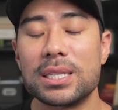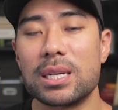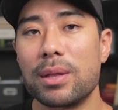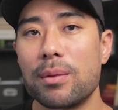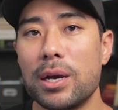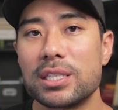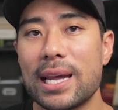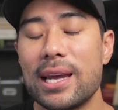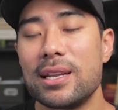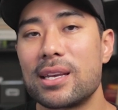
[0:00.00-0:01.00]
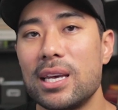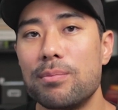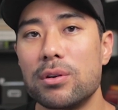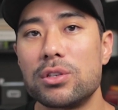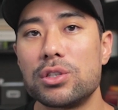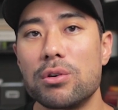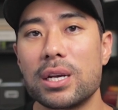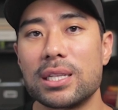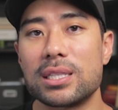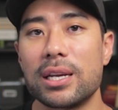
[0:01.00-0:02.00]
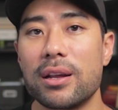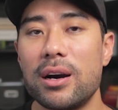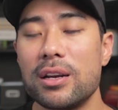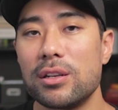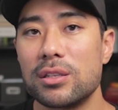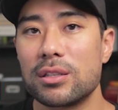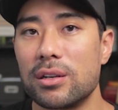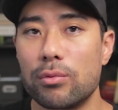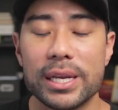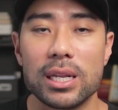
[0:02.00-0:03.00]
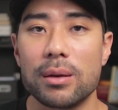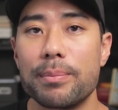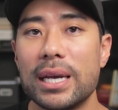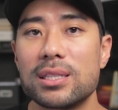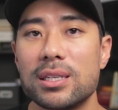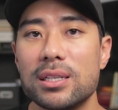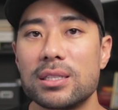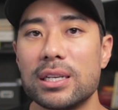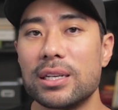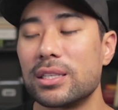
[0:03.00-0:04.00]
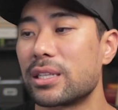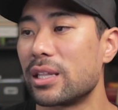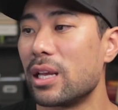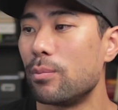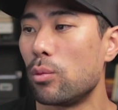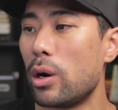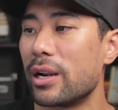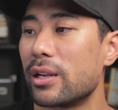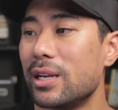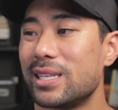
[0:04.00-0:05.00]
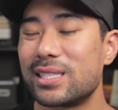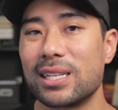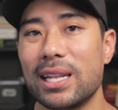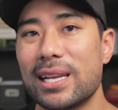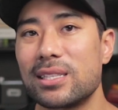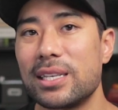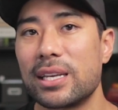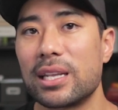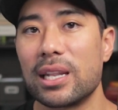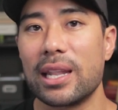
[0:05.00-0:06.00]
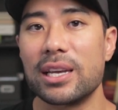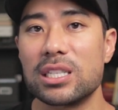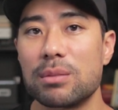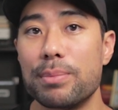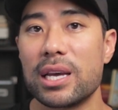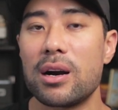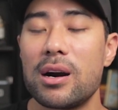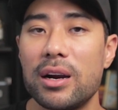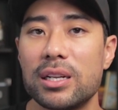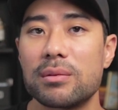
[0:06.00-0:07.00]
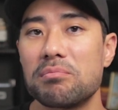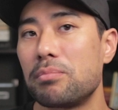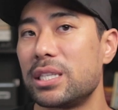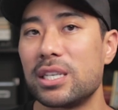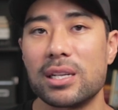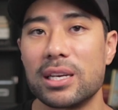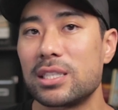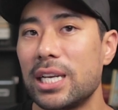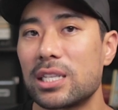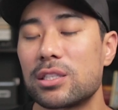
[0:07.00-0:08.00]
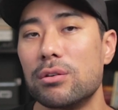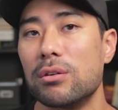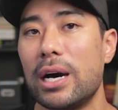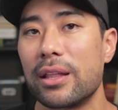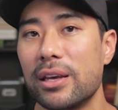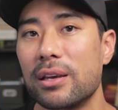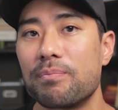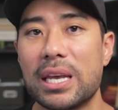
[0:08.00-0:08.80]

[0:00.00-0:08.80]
But some of the most handy keyboard shortcuts that I use on a regular basis is number one, selecting layers behind particular text or other